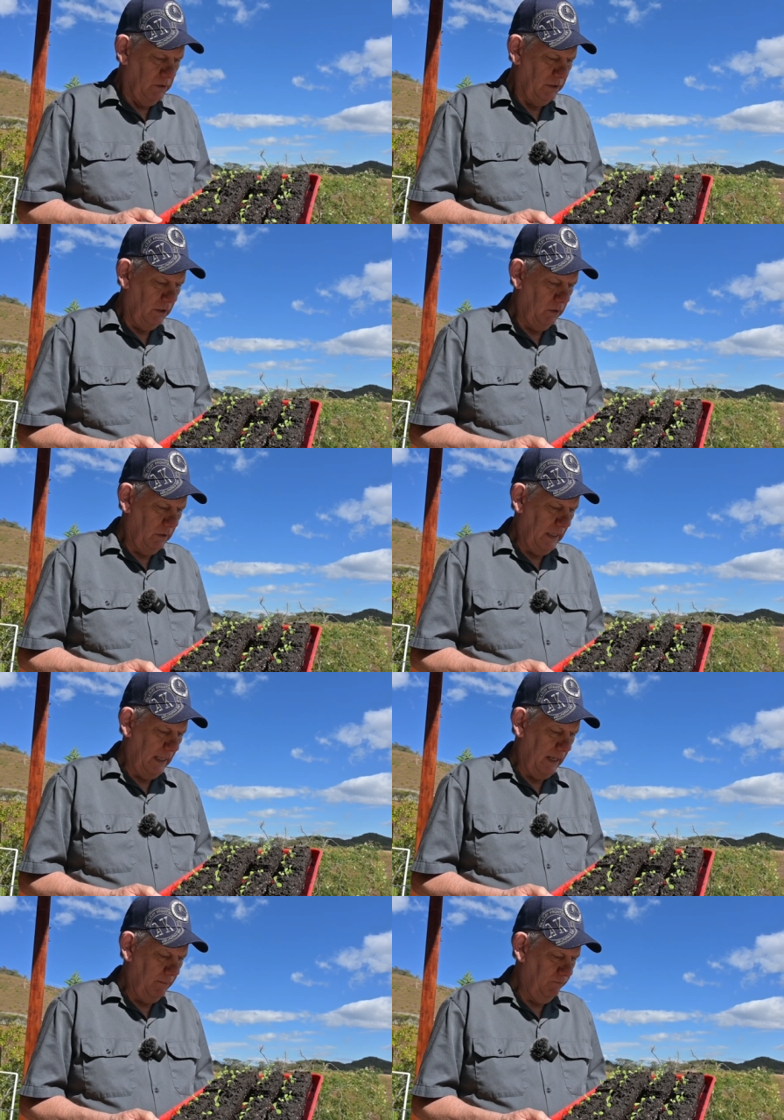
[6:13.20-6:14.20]
So
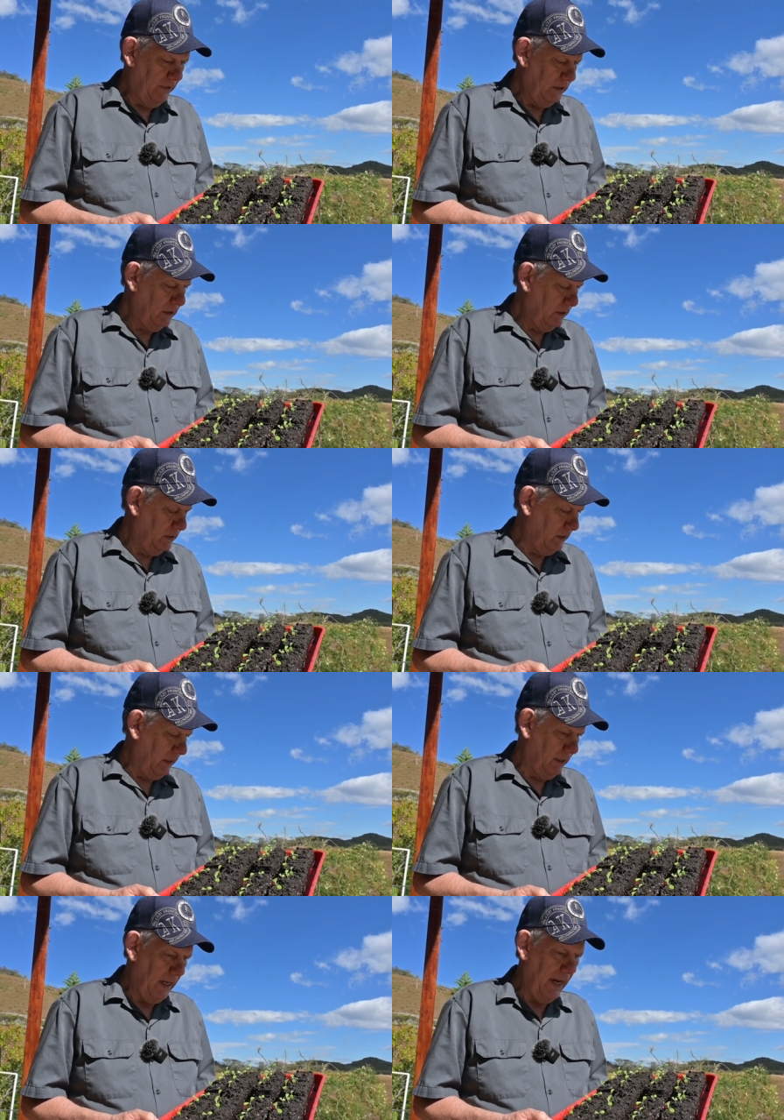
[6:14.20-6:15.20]
um, this is
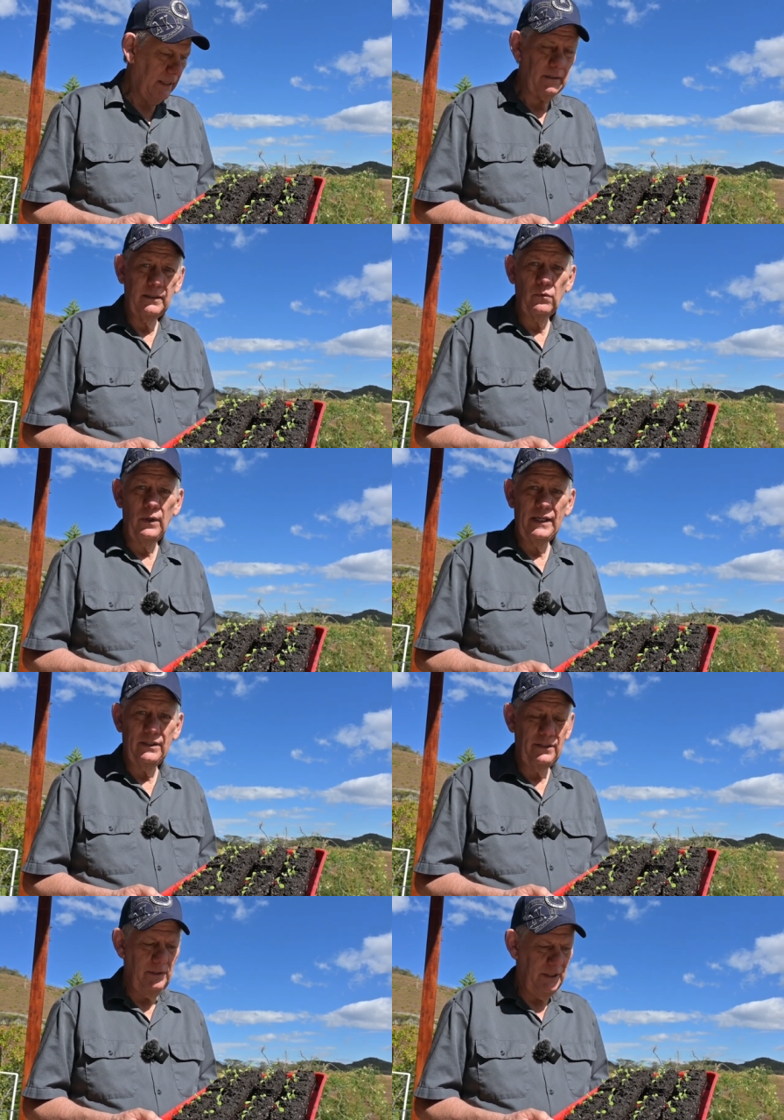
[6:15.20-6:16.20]
an excellent way
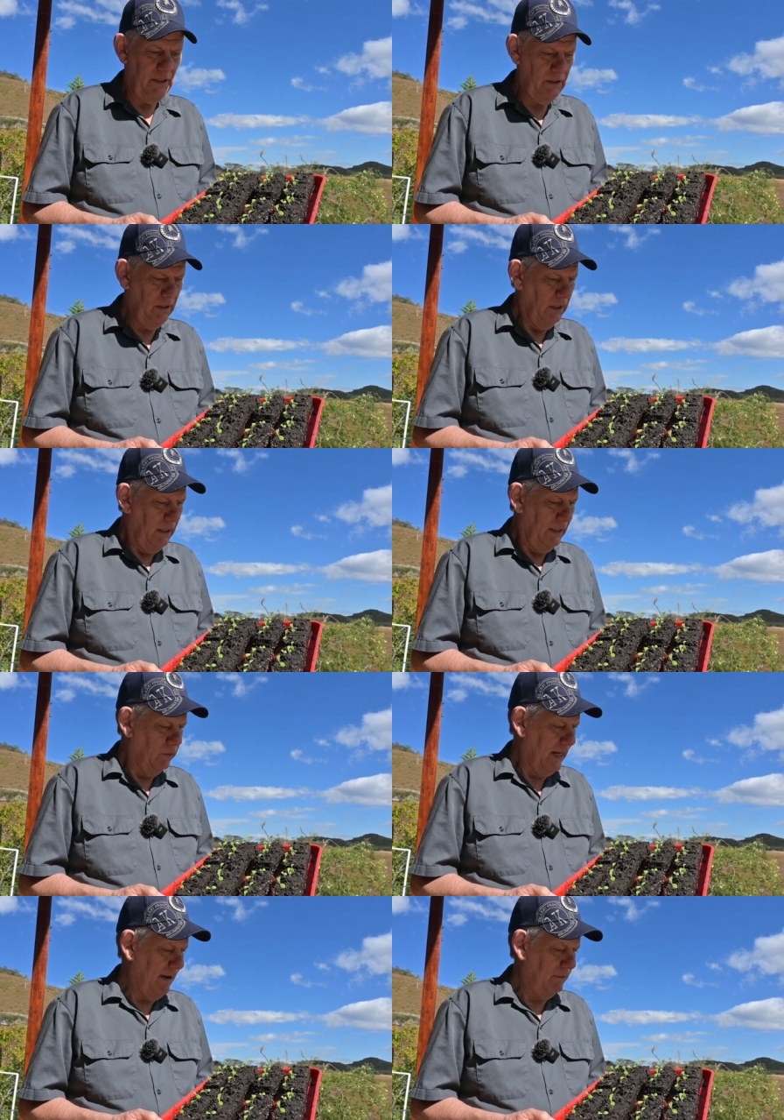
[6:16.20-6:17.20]
to do this.
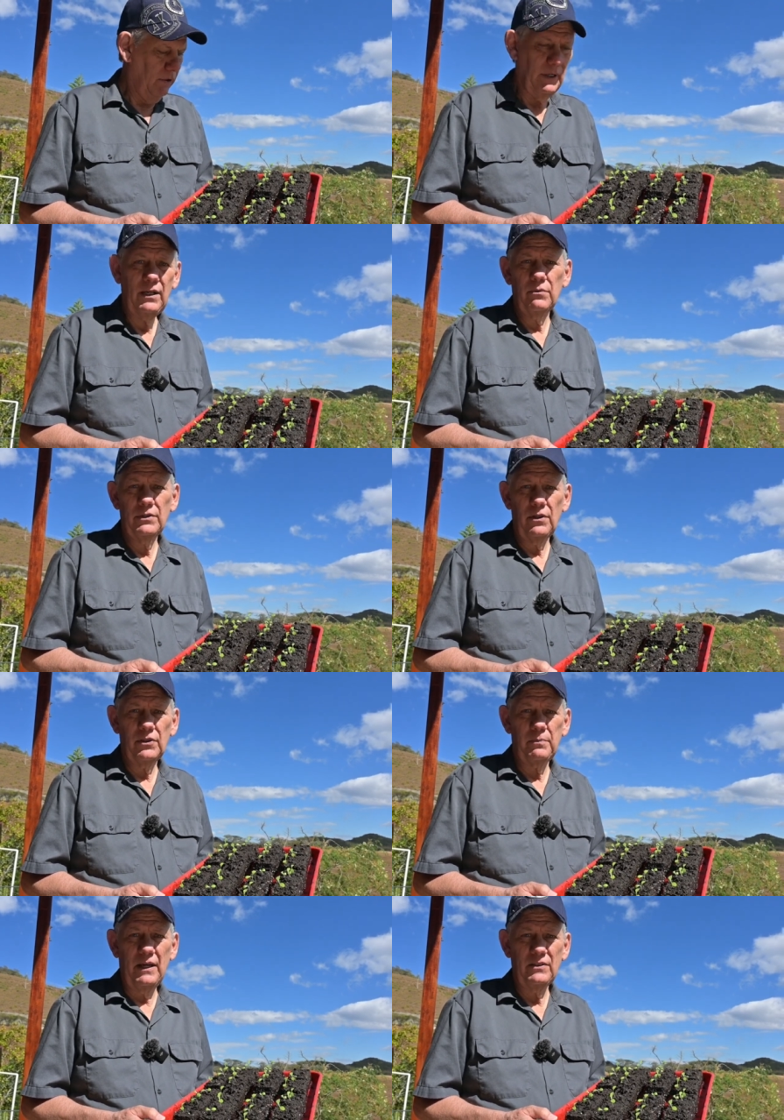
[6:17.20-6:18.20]
We're having great
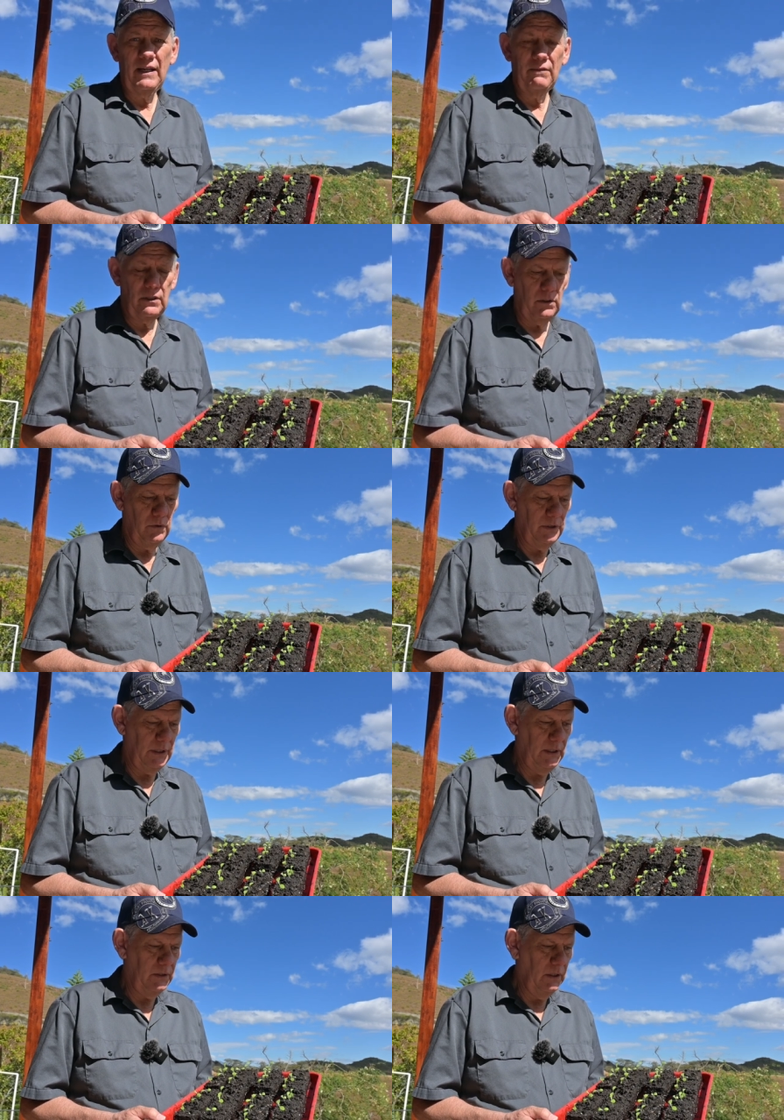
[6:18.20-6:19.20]
results by saving our own
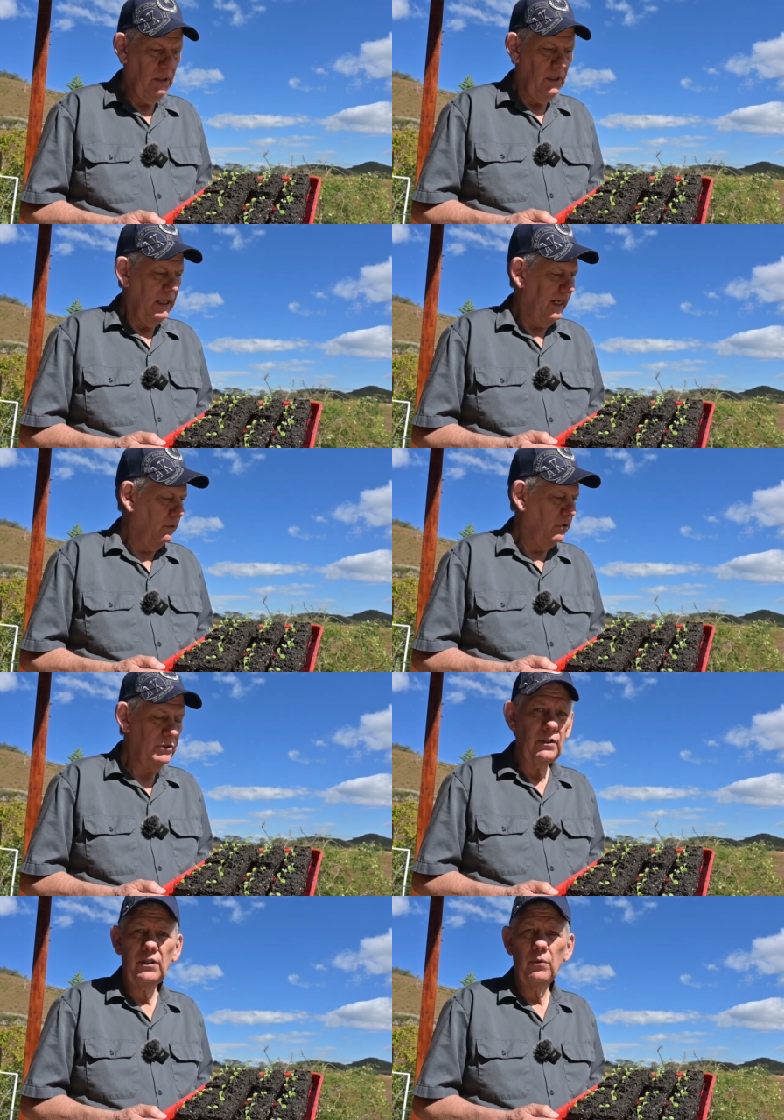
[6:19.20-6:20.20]
seeds, and we'll
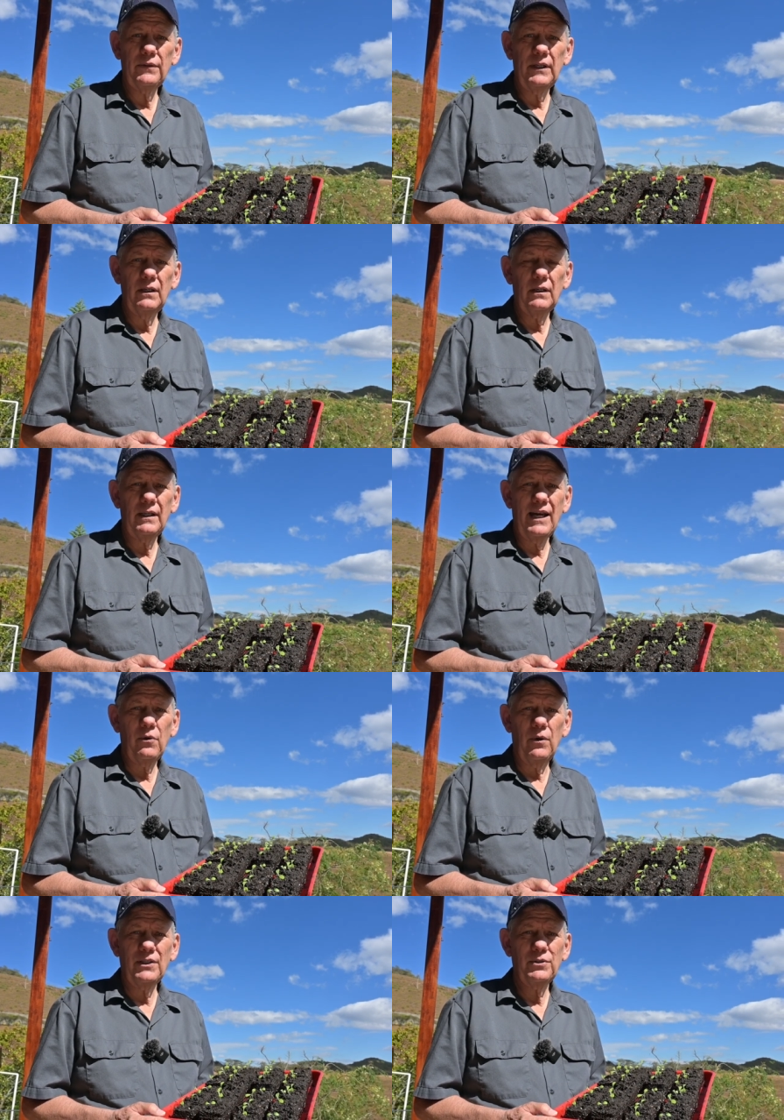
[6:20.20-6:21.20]
show you what they look
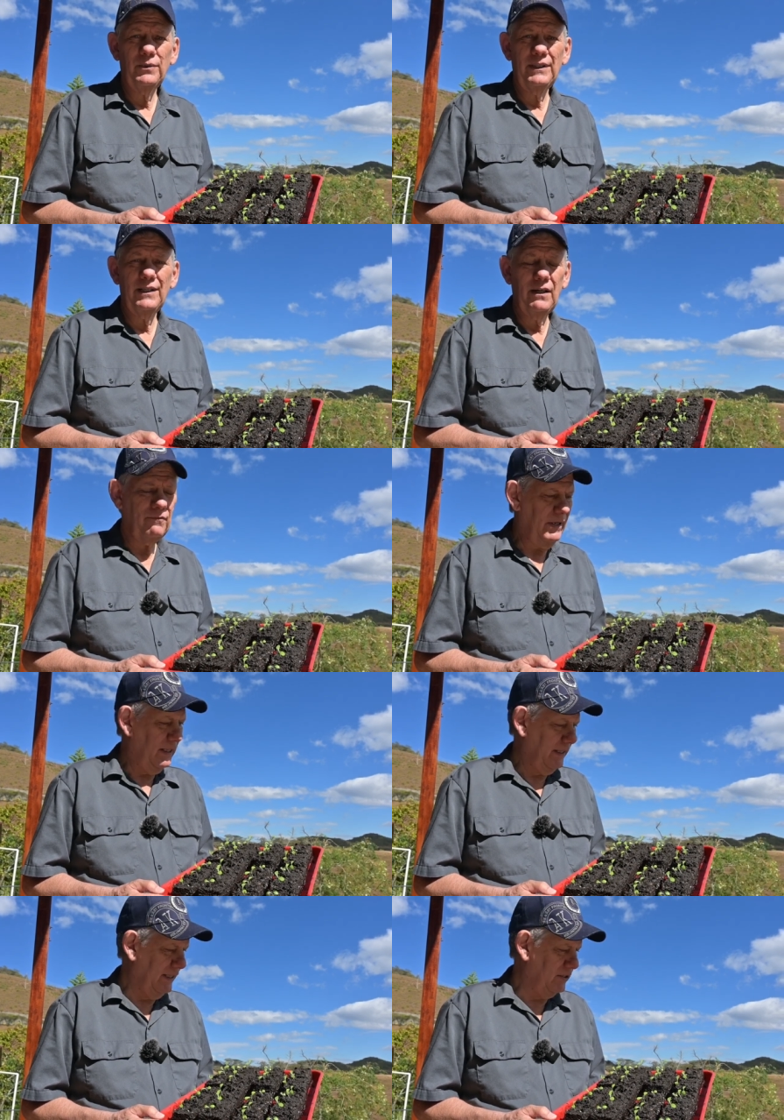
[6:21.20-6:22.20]
like once we uh,
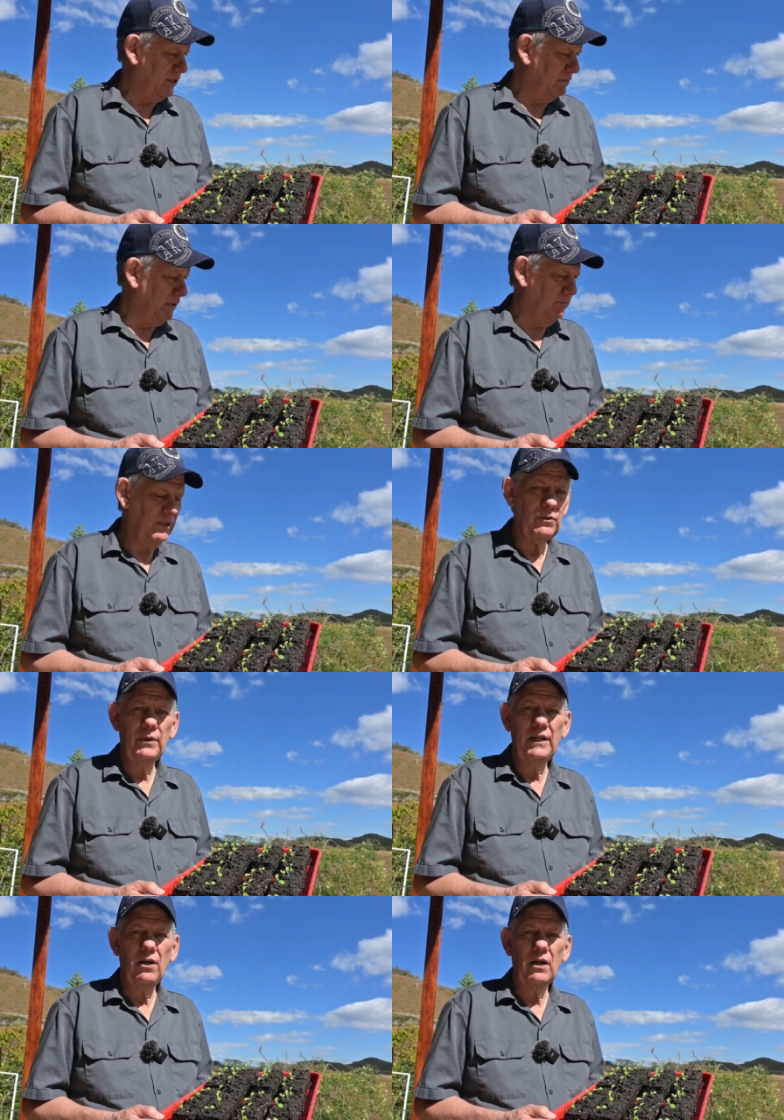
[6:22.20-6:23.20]
finally get some of them that are
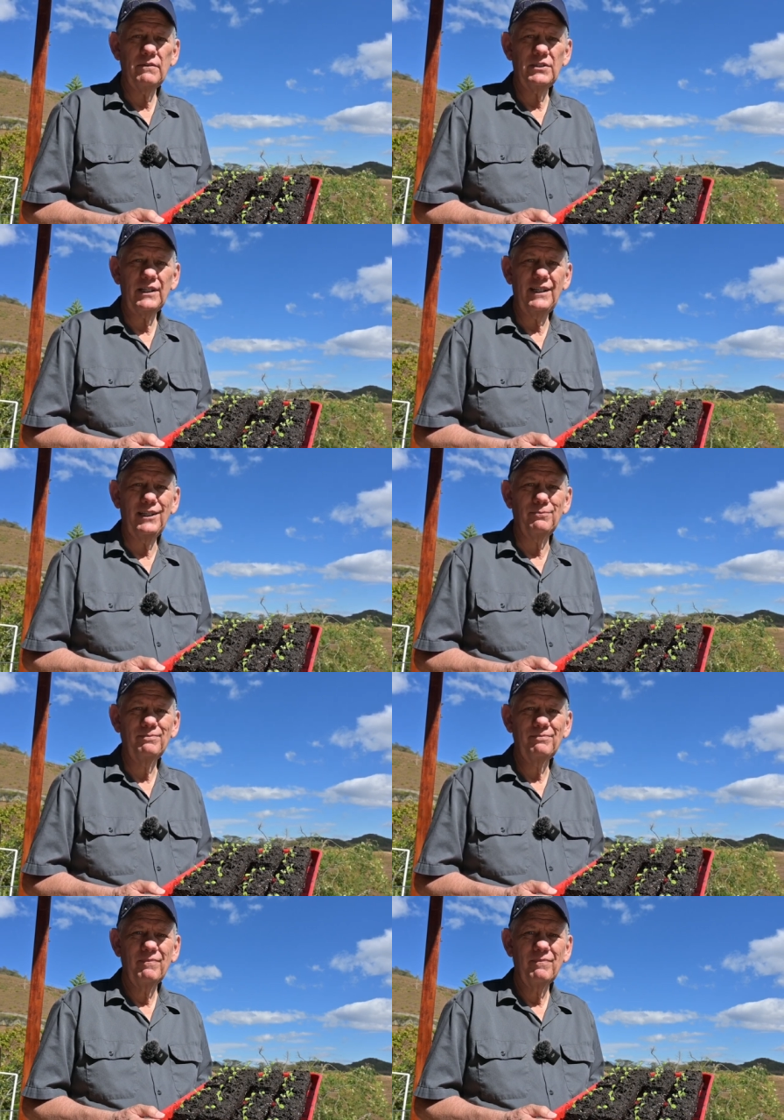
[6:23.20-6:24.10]
ready to harvest again.